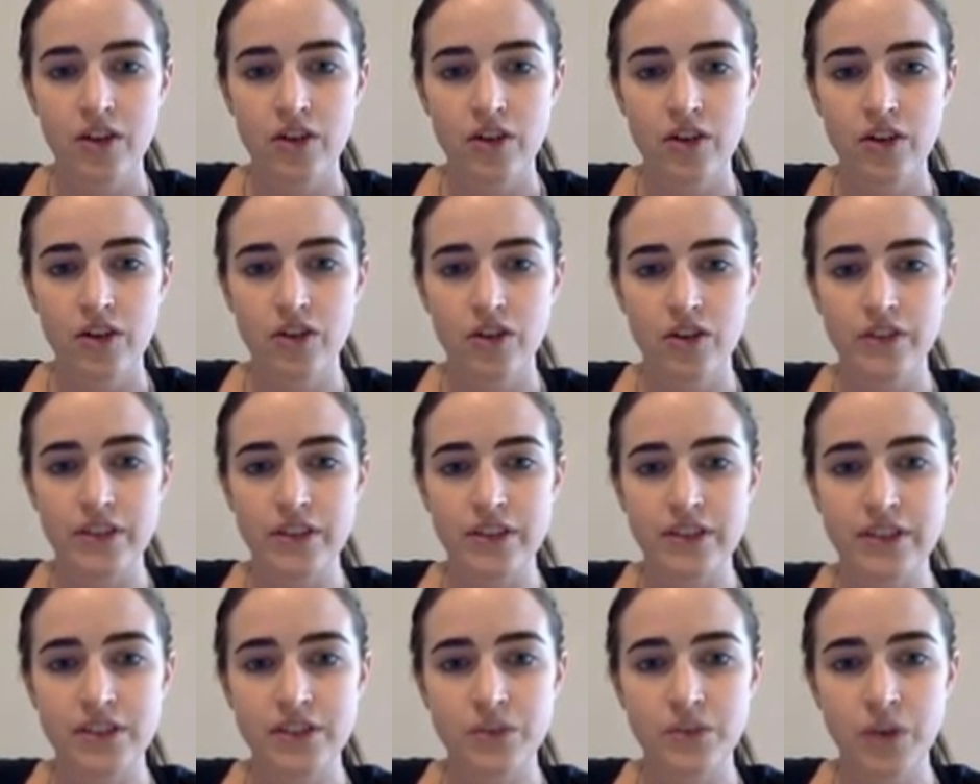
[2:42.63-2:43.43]
over the
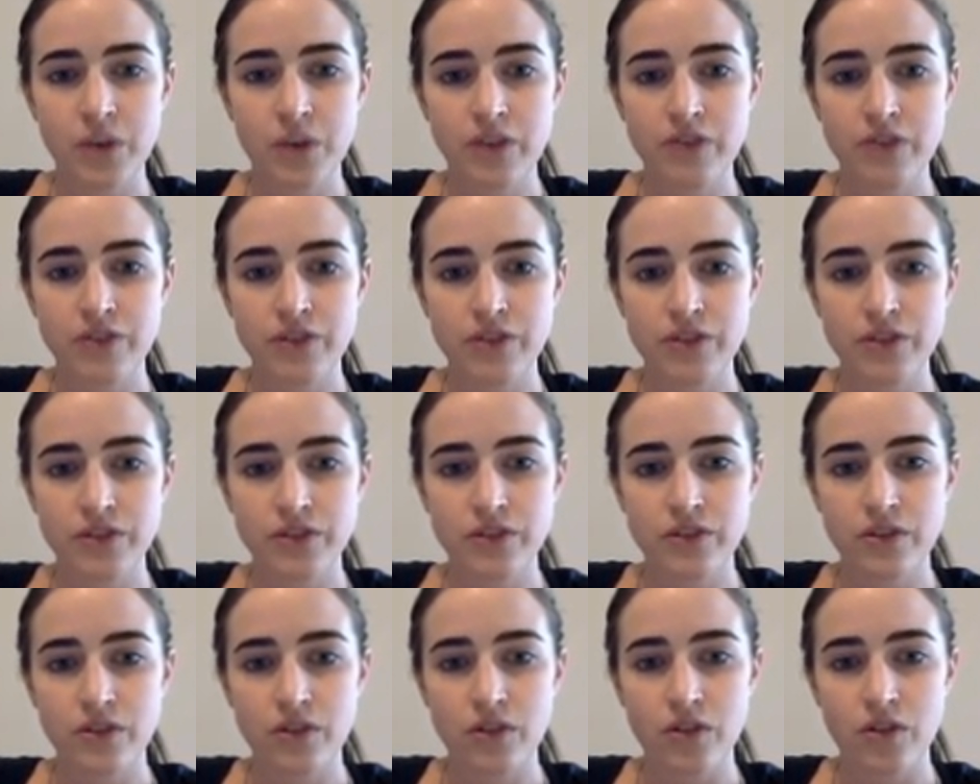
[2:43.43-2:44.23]
square root
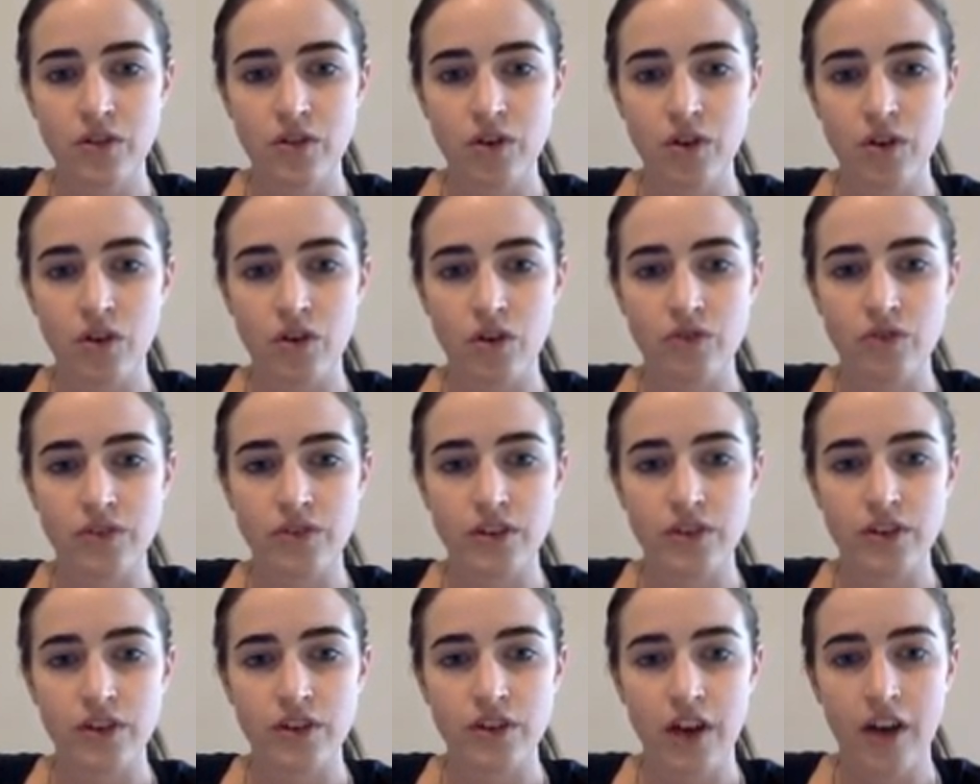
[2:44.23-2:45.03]
of
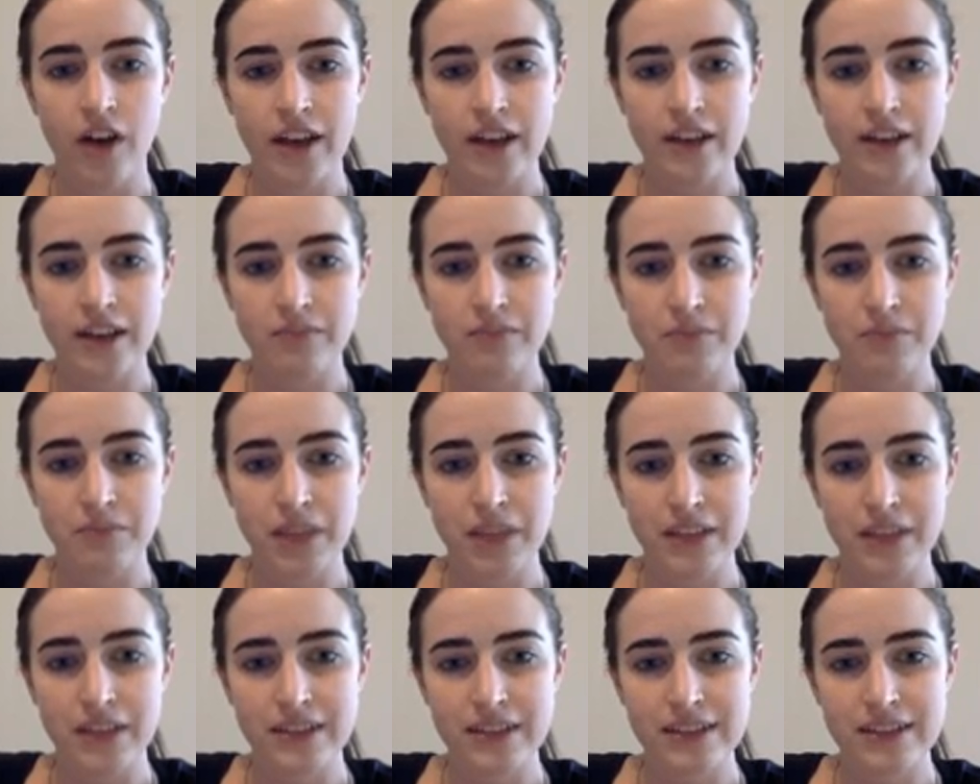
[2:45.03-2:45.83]
9
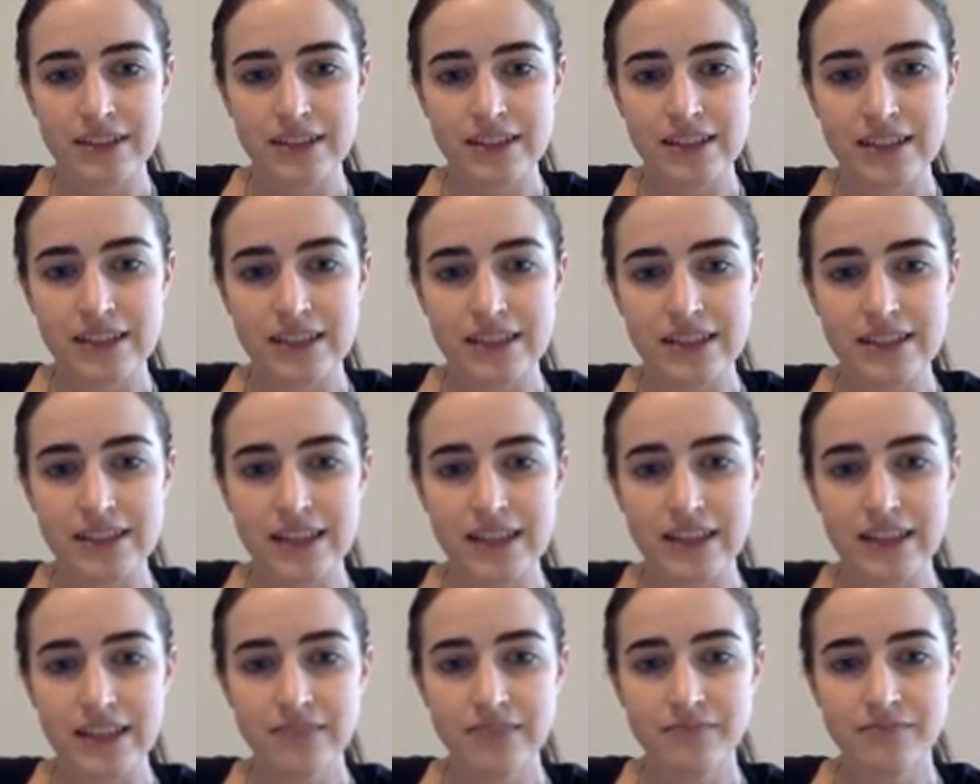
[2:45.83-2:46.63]
plus
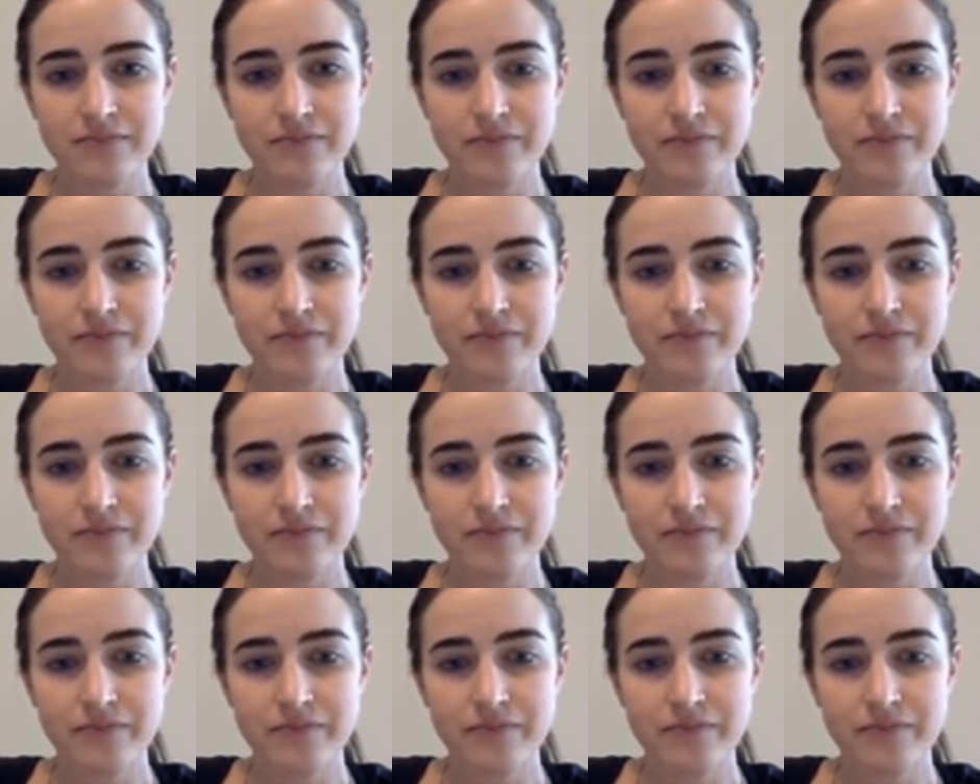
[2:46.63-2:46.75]
16.